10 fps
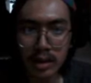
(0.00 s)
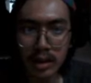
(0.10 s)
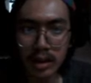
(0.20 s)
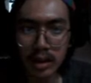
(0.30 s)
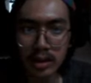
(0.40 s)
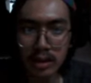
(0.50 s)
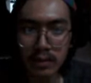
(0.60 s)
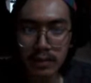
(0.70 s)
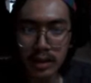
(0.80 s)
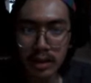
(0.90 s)
negation
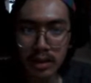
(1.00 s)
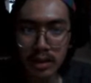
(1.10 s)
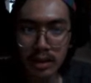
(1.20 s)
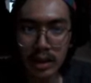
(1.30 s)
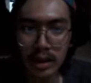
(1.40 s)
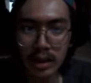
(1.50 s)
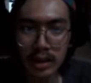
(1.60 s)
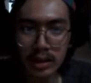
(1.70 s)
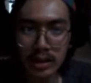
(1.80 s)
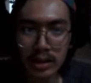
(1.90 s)
of it
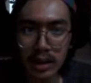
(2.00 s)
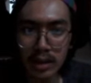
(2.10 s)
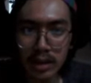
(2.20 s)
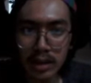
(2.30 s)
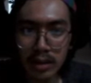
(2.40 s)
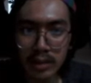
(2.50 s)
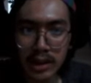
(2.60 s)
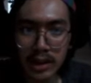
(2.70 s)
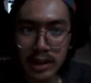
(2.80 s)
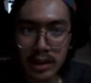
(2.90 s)
is ANDed by
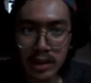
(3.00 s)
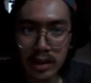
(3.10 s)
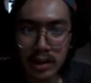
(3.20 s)
the